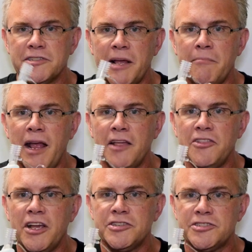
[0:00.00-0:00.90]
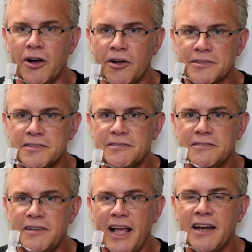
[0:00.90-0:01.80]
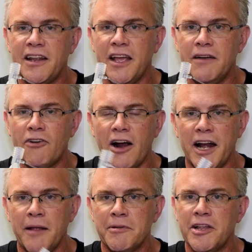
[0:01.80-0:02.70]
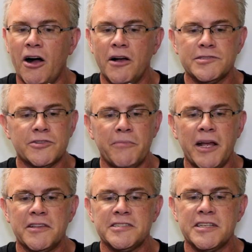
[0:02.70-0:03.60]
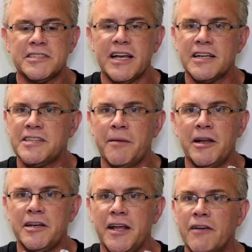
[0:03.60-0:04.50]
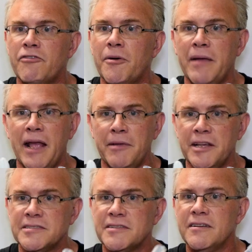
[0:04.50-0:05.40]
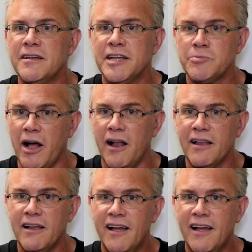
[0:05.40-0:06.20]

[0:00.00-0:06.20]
They make the adult and kid variety, but they also make this exact same idea babies as well.